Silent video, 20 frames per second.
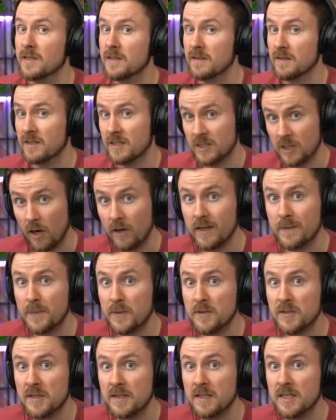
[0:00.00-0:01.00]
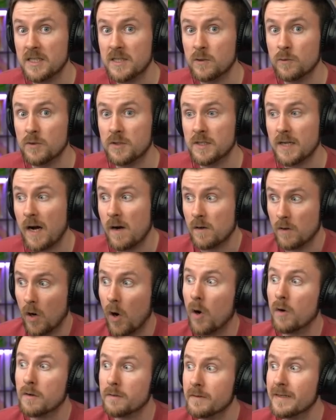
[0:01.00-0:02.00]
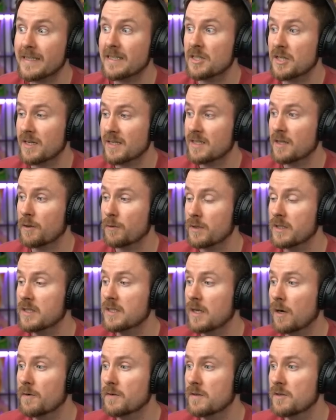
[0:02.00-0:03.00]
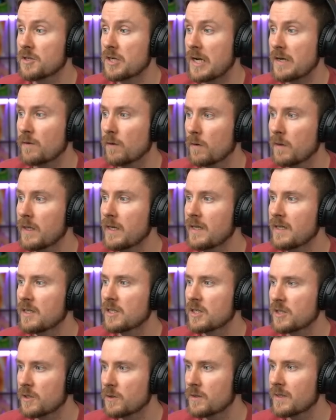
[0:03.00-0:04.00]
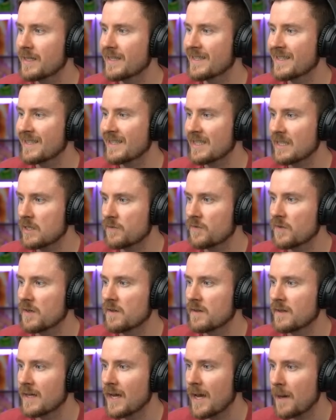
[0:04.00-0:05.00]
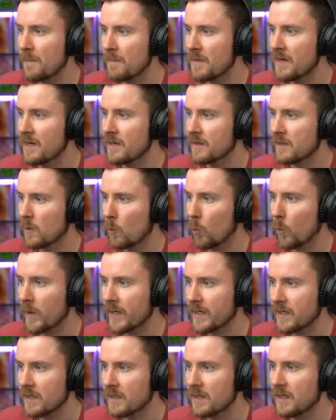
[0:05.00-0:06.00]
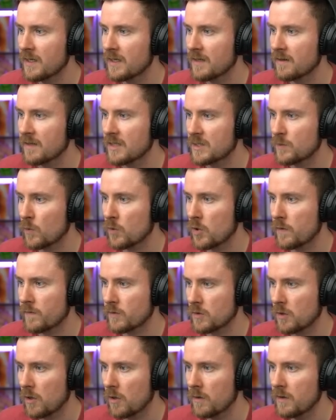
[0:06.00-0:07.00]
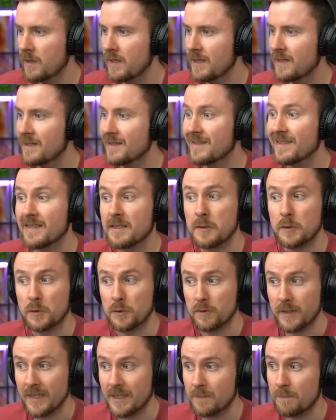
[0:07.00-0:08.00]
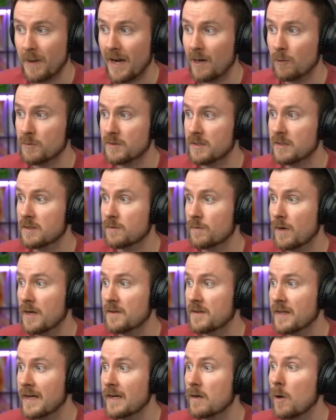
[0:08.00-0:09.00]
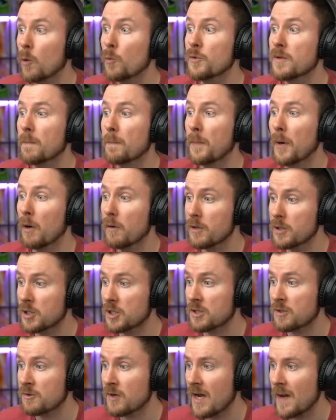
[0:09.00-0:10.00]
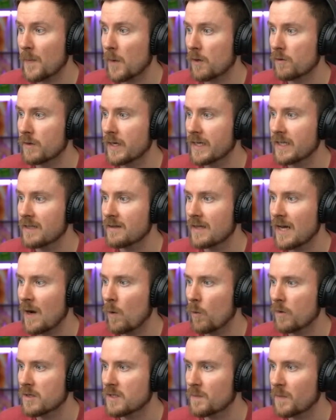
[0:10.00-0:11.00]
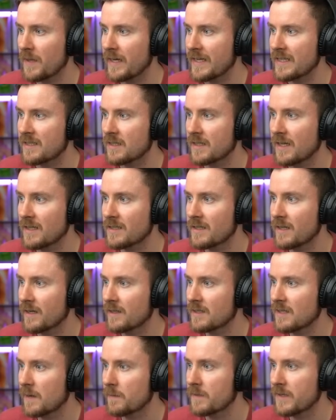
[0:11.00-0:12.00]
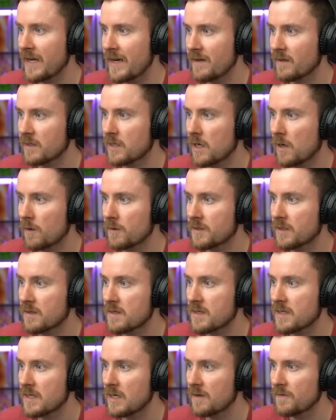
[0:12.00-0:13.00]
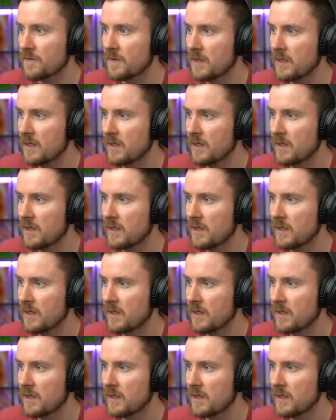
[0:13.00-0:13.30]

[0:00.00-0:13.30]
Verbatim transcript: solid percentage two star, already just three stars in general, should give them the win in this one overall. Great bounces right there. Oh, the push trap already. That was placed against like some cannon cards and stuff.